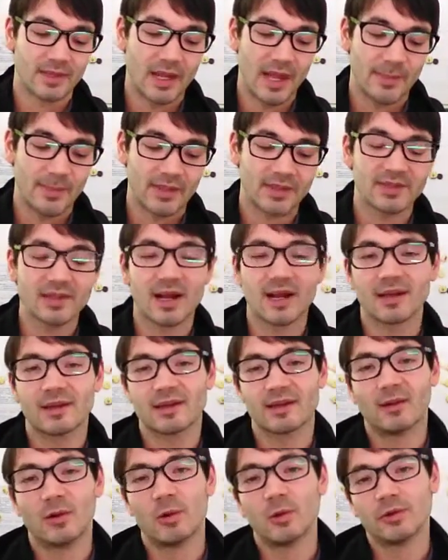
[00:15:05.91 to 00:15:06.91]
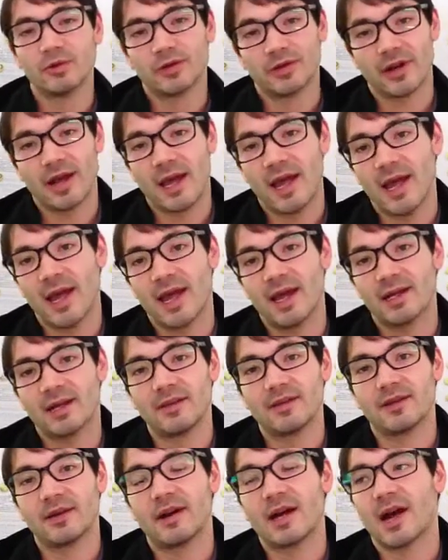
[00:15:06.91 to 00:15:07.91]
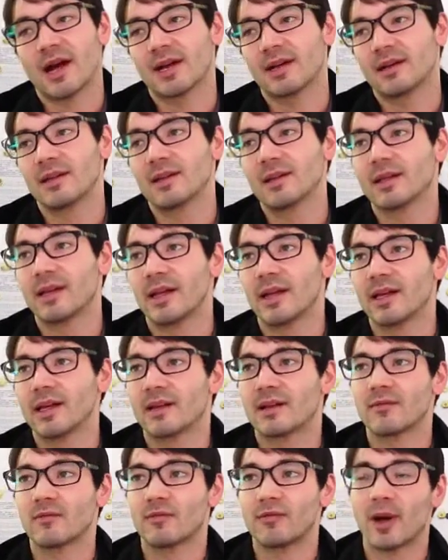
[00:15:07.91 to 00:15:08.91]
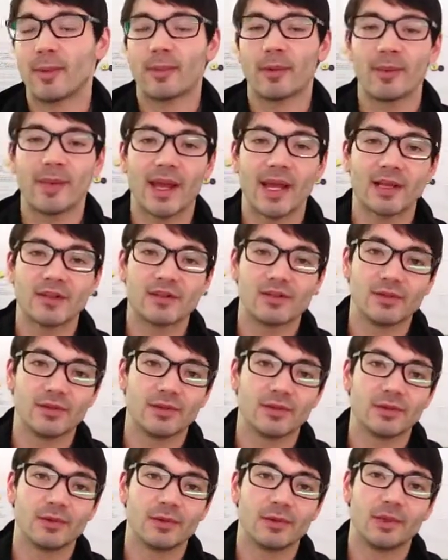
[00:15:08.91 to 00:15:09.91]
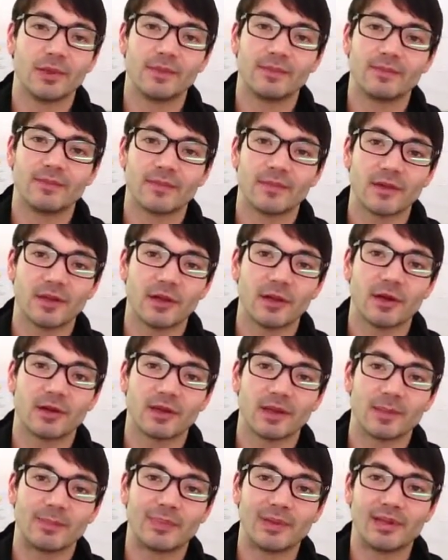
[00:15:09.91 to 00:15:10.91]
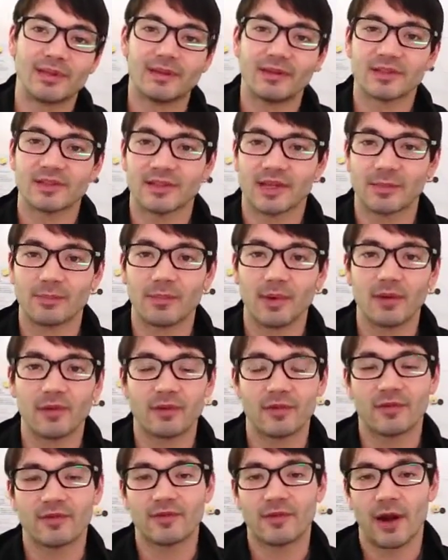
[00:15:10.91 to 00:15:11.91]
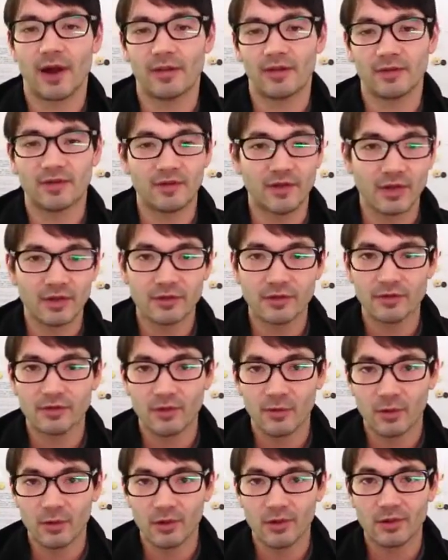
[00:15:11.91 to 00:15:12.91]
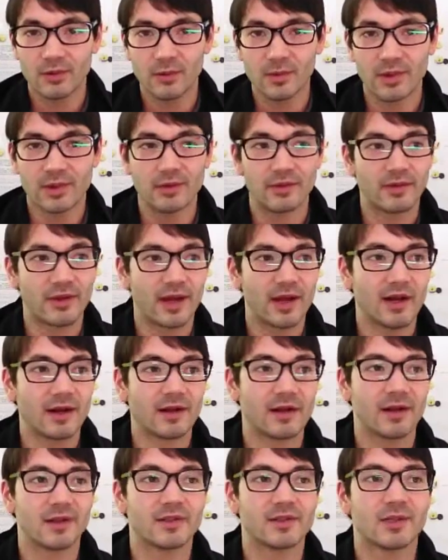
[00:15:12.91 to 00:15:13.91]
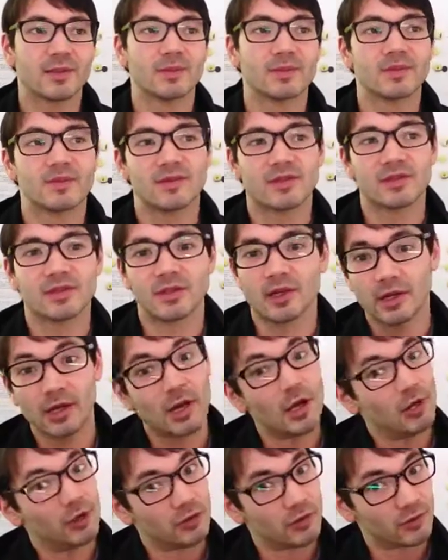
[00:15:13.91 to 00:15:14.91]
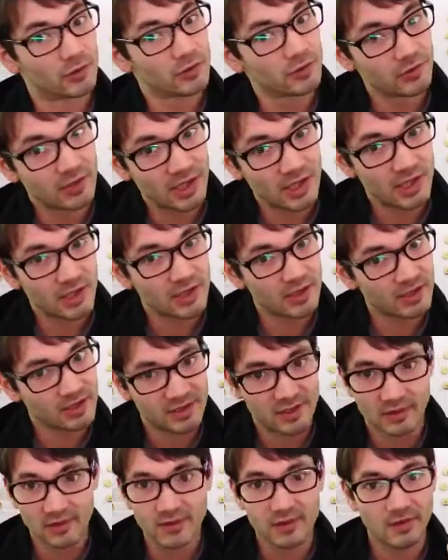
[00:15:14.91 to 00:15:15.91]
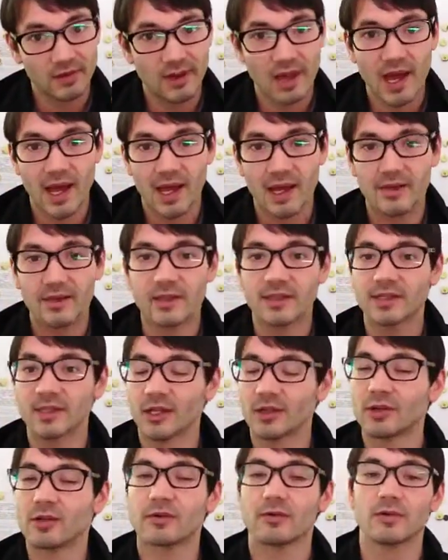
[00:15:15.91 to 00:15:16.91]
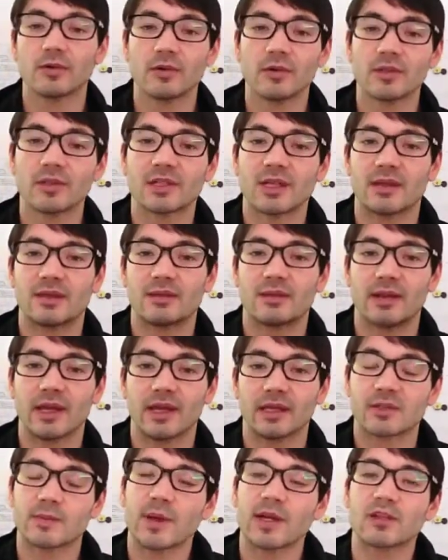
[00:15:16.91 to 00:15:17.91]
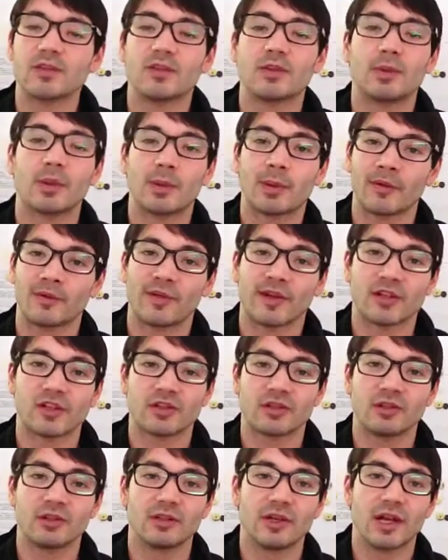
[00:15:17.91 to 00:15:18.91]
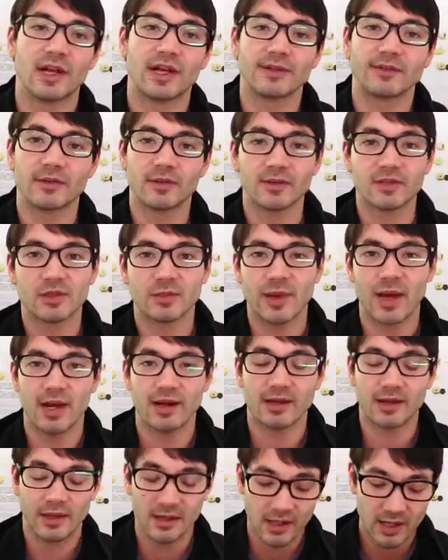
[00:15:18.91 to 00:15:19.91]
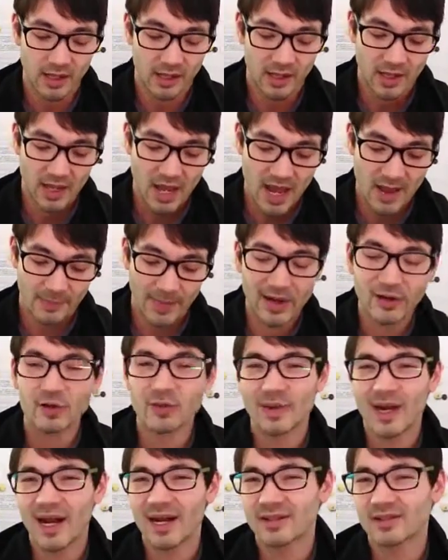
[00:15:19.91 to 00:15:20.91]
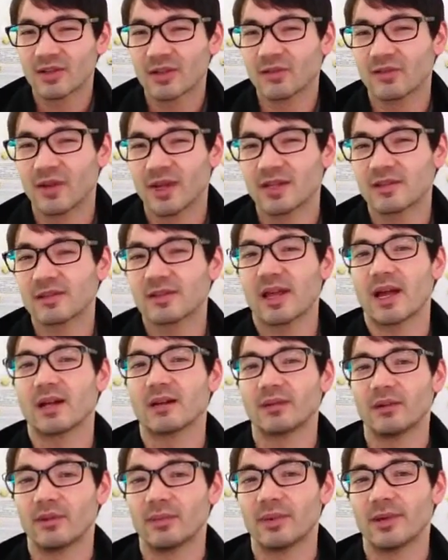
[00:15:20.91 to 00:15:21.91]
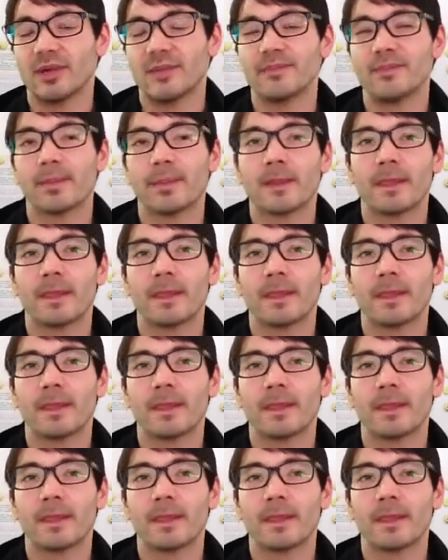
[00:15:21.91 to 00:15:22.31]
Epic's not gonna hold your hand, and they're not gonna like reprimand you and like be this like mother father figure for you when you're there, in terms of just like, don't do this, don't do that. They tell you the rules and they expect you to be professional and adults about it. And my group kind of took advantage of that a little bit.